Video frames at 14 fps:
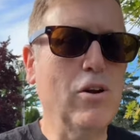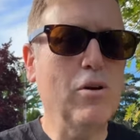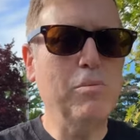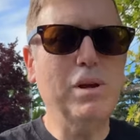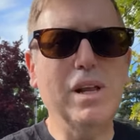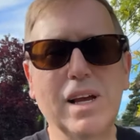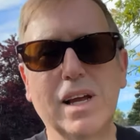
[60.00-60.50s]
our
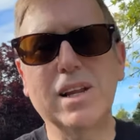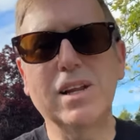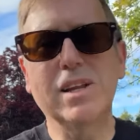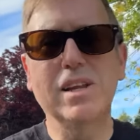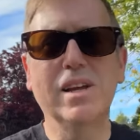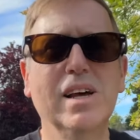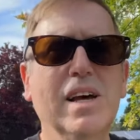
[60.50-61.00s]
meeting
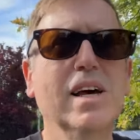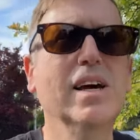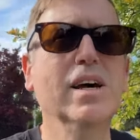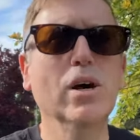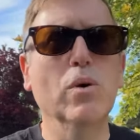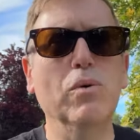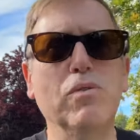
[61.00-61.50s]
and
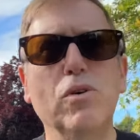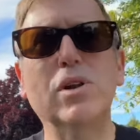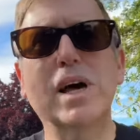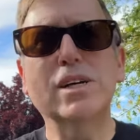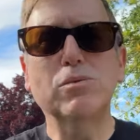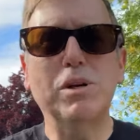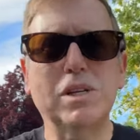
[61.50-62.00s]
reviewed
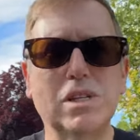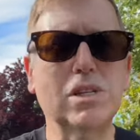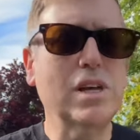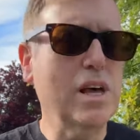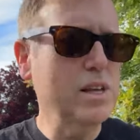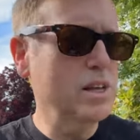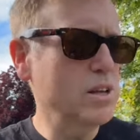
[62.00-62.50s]
last week's
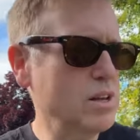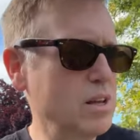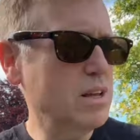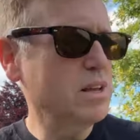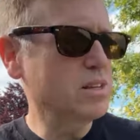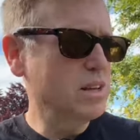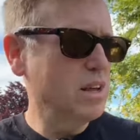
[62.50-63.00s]

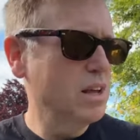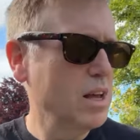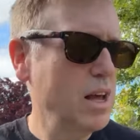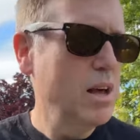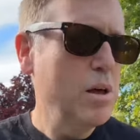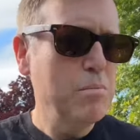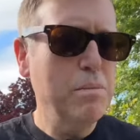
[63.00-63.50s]

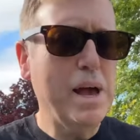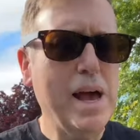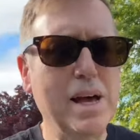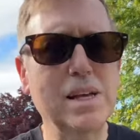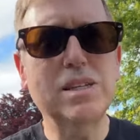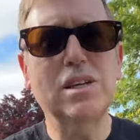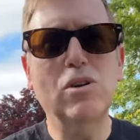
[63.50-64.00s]

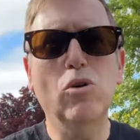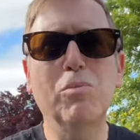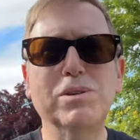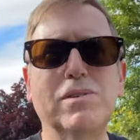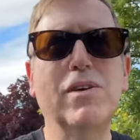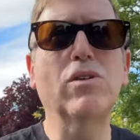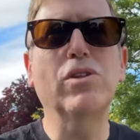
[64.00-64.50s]
Mass and a whole
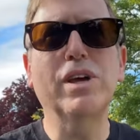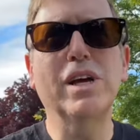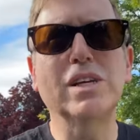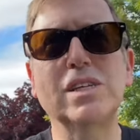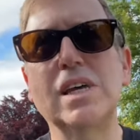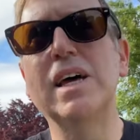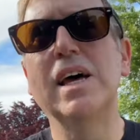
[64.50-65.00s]
bunch of other
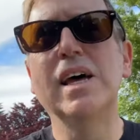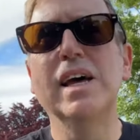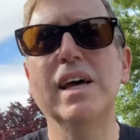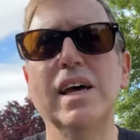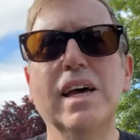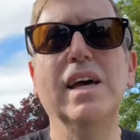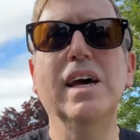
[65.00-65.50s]
things.
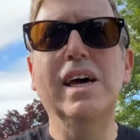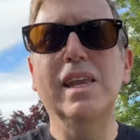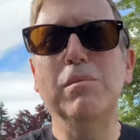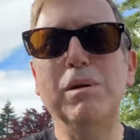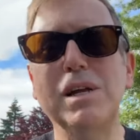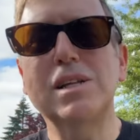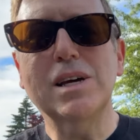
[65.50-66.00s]
And in the
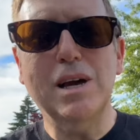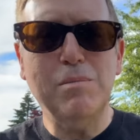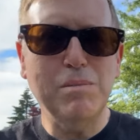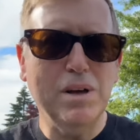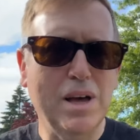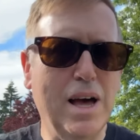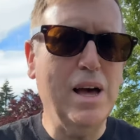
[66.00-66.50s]

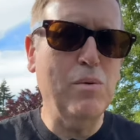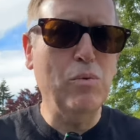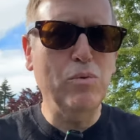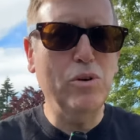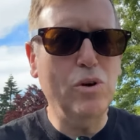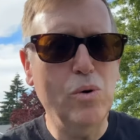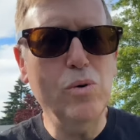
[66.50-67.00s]
meantime, I won't
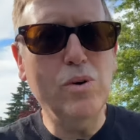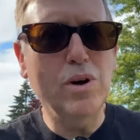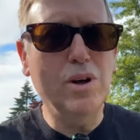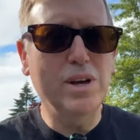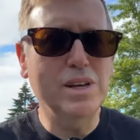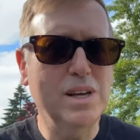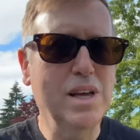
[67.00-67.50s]
know
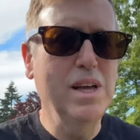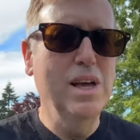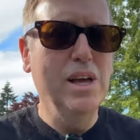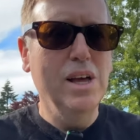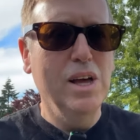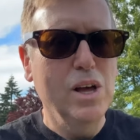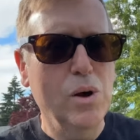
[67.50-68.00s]

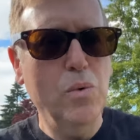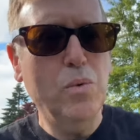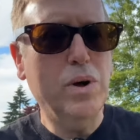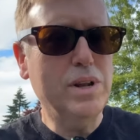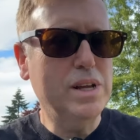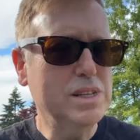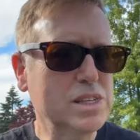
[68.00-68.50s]

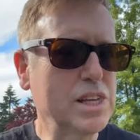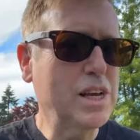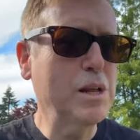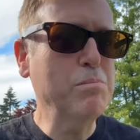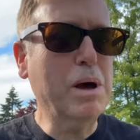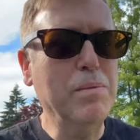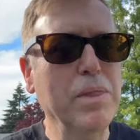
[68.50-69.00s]
what he's
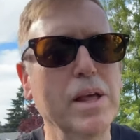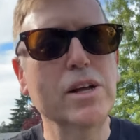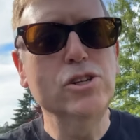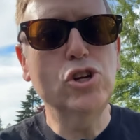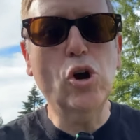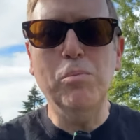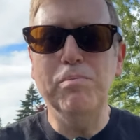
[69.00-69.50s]
thinking, but
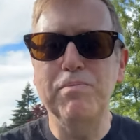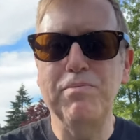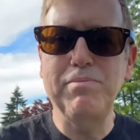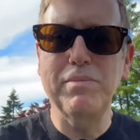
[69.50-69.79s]
Job.